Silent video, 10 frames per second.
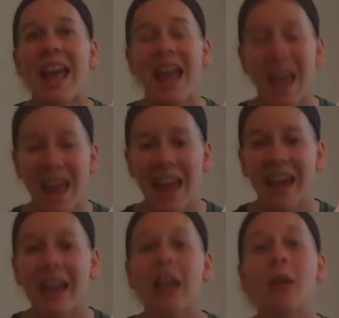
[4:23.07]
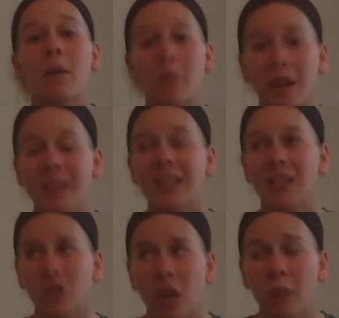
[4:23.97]
hey,
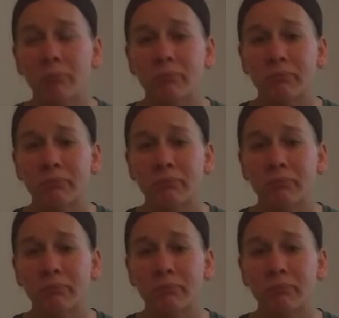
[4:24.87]
President Trump?